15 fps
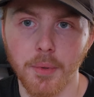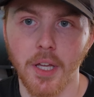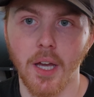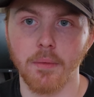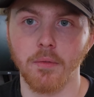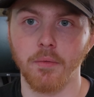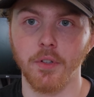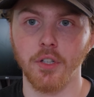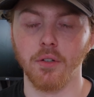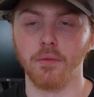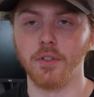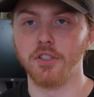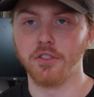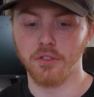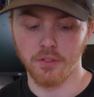have a video
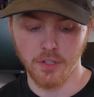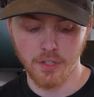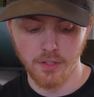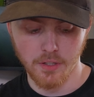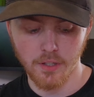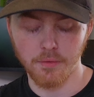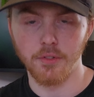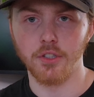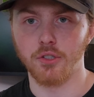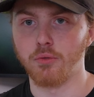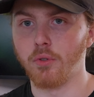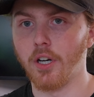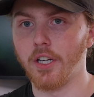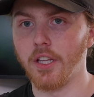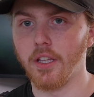eventually of this
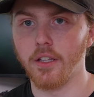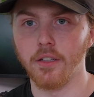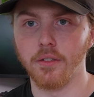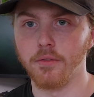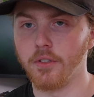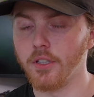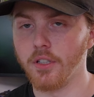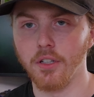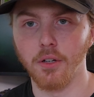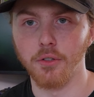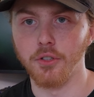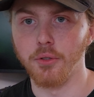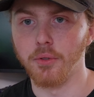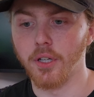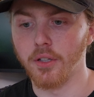running and
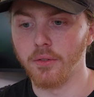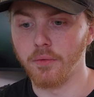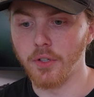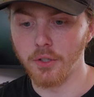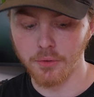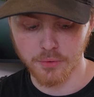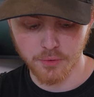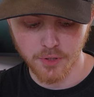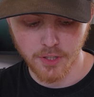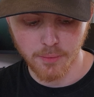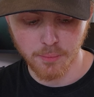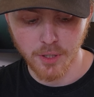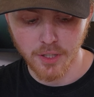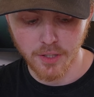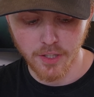doing other videos with
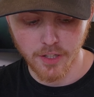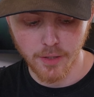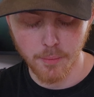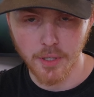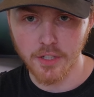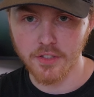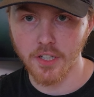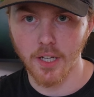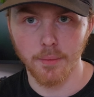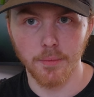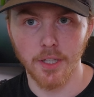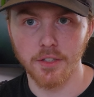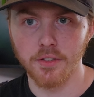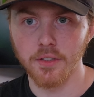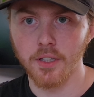it. But in the meantime,
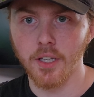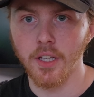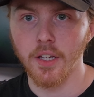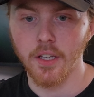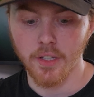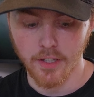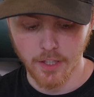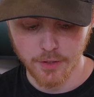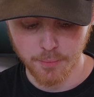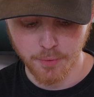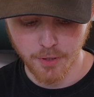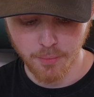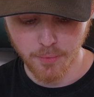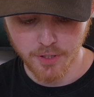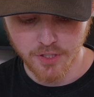that's
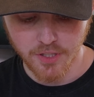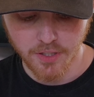pretty much